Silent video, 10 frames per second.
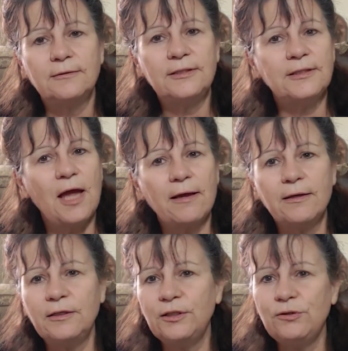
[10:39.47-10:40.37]
He's not
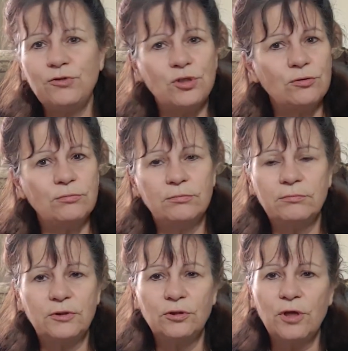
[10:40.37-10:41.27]
going to lose you.
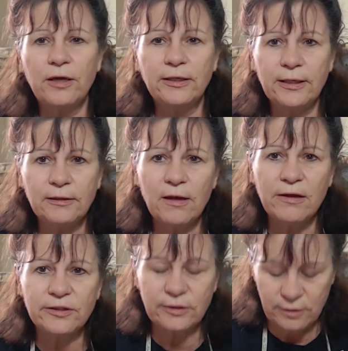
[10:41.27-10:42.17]
You're not going to get
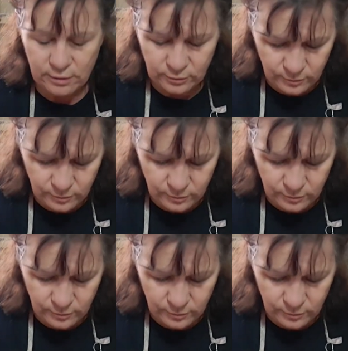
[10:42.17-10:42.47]
lost along the